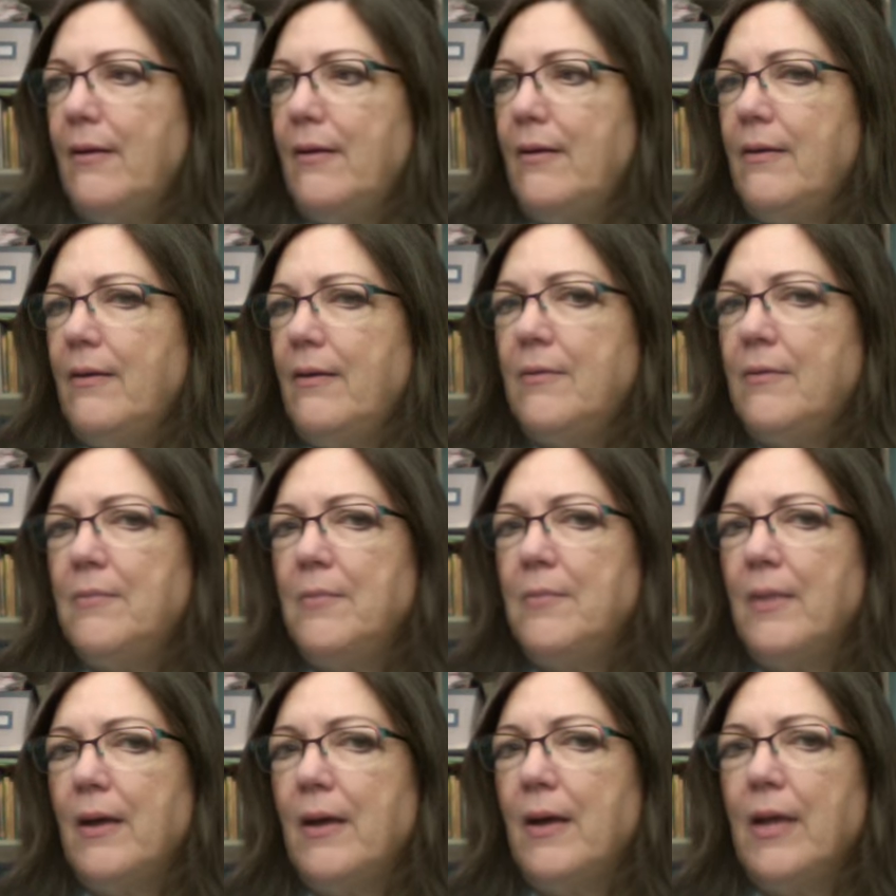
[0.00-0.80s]

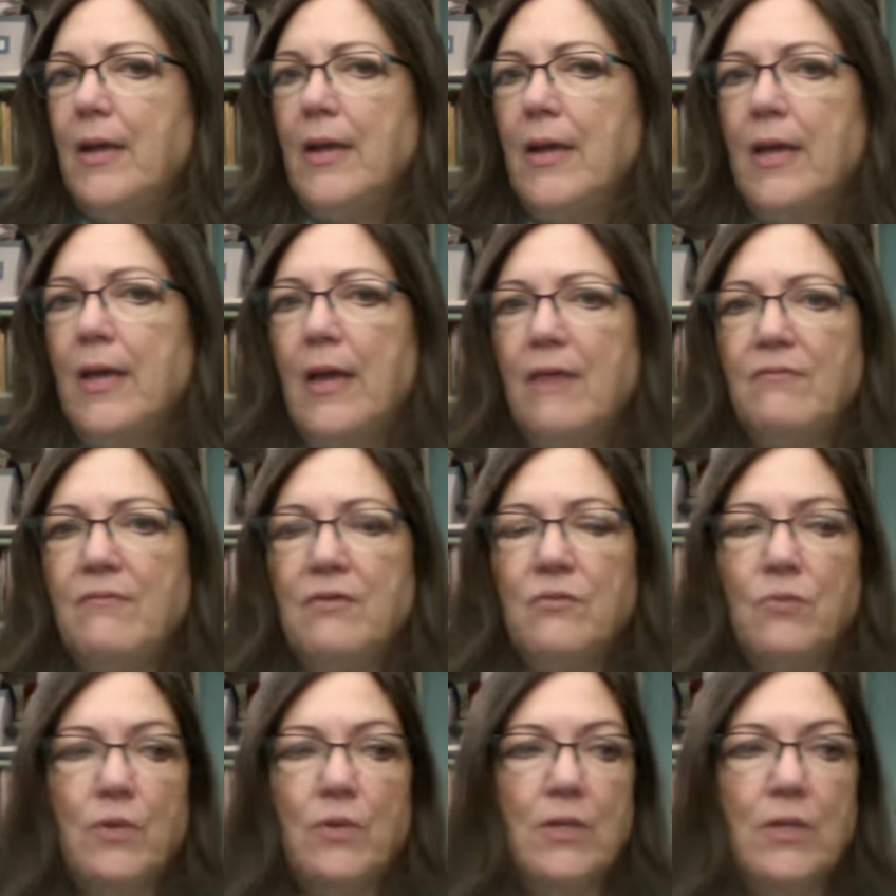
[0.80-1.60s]
I
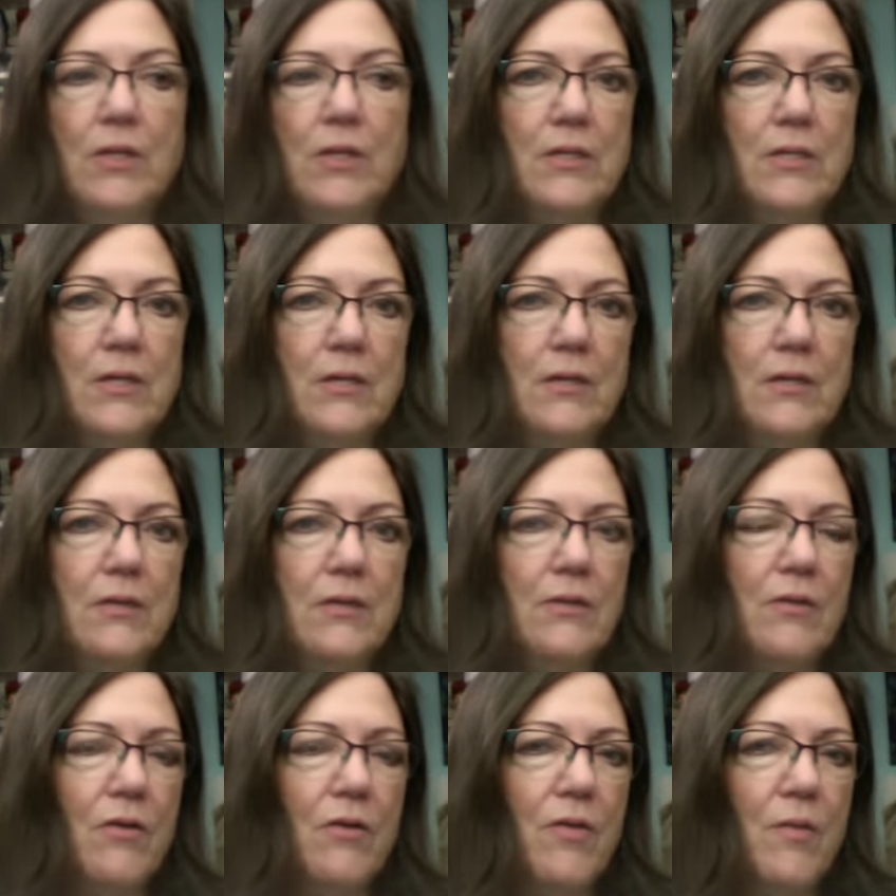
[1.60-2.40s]
haven't really
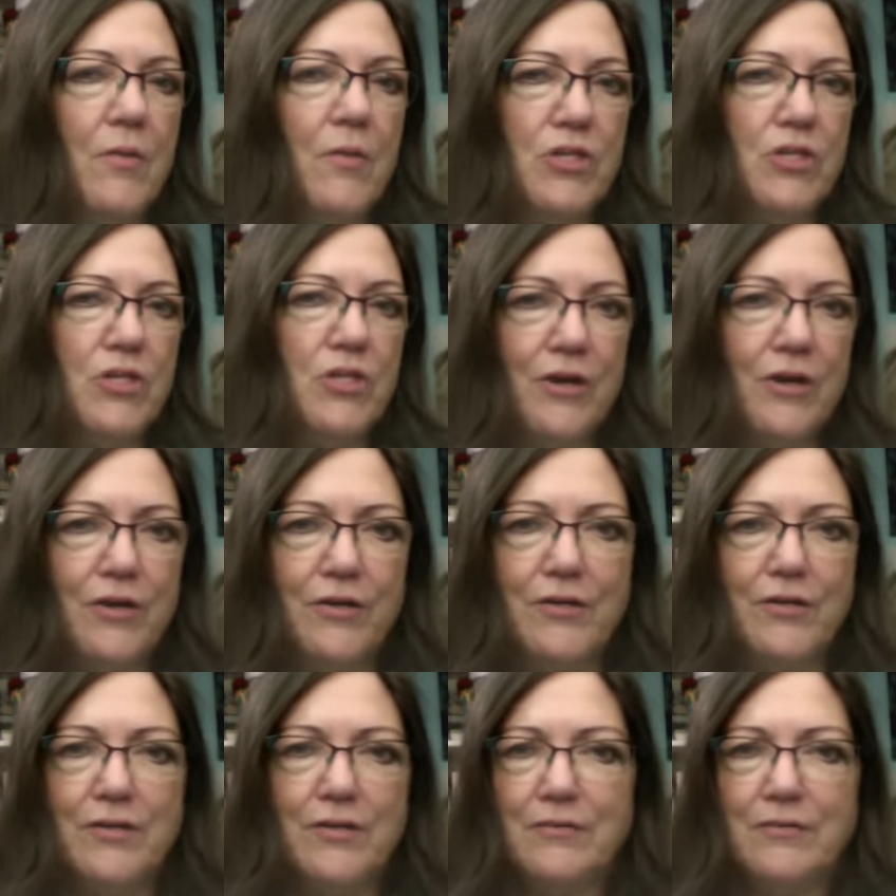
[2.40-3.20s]
done all that much
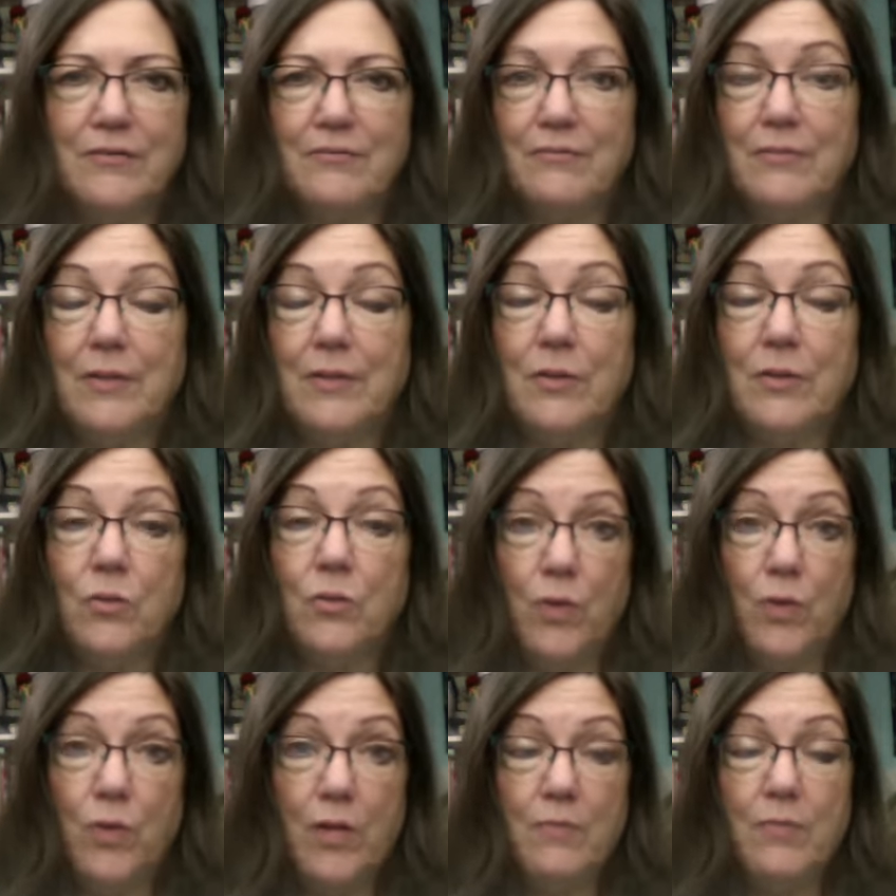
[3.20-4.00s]
art in
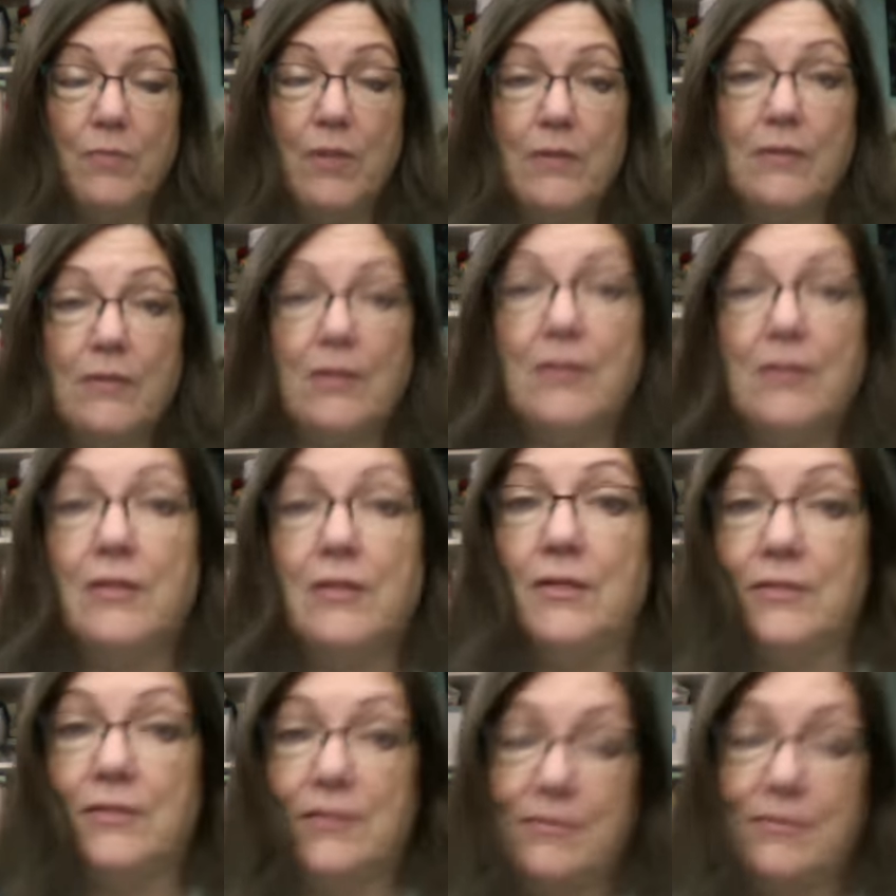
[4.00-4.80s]

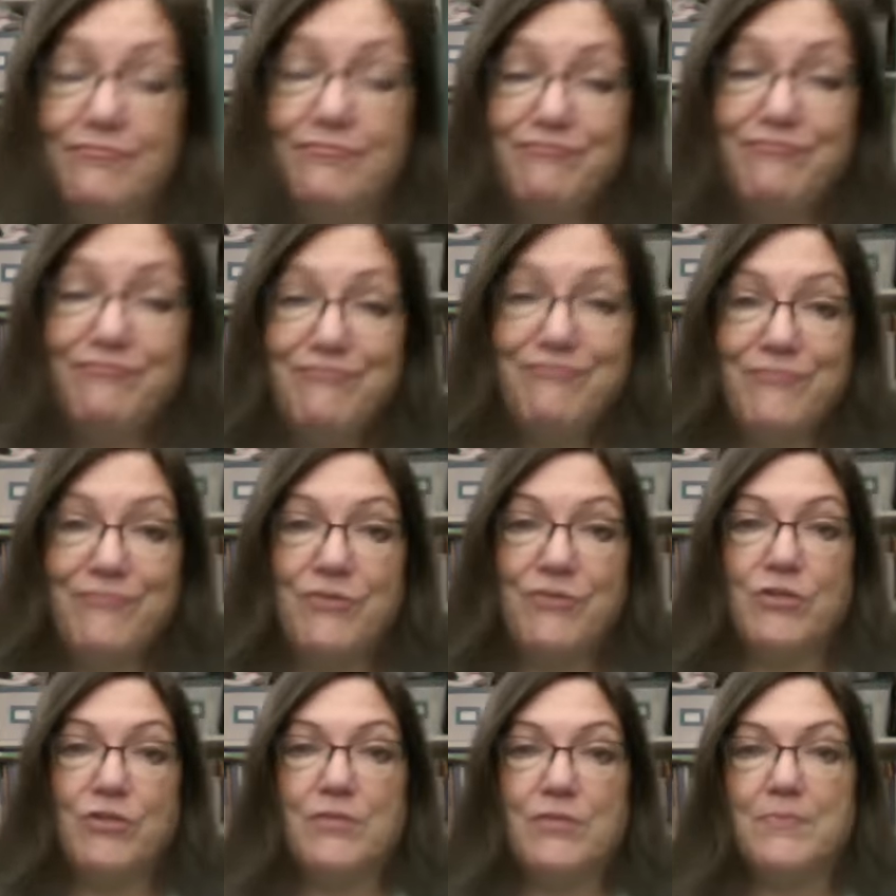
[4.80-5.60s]
this
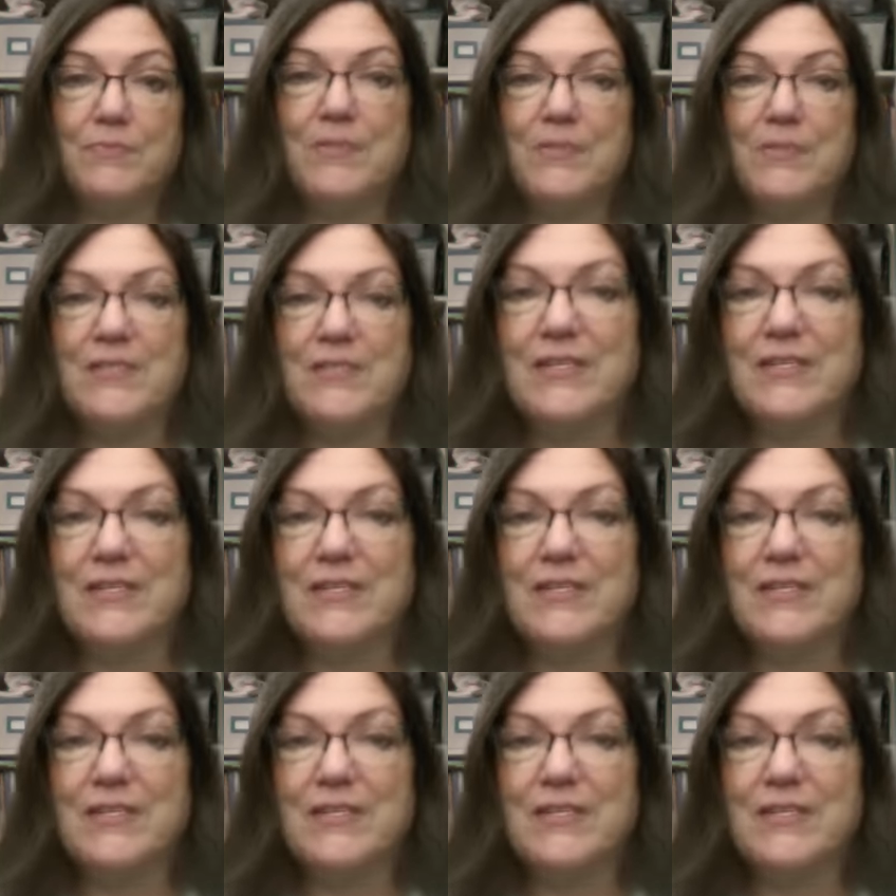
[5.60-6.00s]
Christmassy